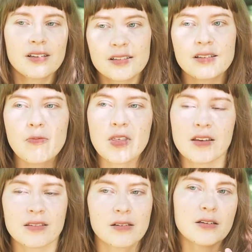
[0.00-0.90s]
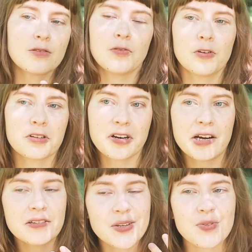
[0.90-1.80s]
that some things are in the
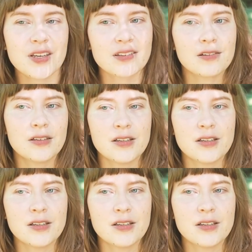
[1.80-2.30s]
foreground, some things are